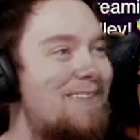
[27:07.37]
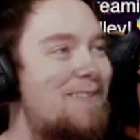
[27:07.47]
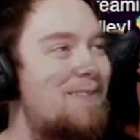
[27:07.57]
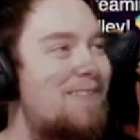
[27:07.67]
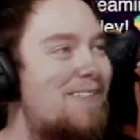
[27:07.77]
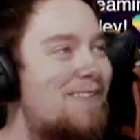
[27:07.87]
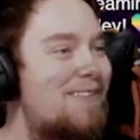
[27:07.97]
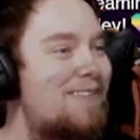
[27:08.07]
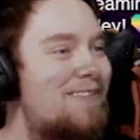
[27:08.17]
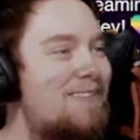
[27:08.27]

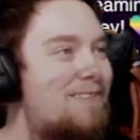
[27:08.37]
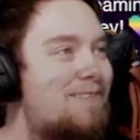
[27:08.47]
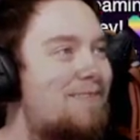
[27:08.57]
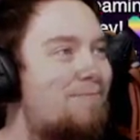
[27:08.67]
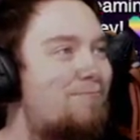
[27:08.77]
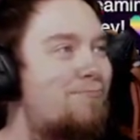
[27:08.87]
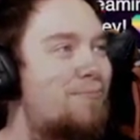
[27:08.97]
(silence)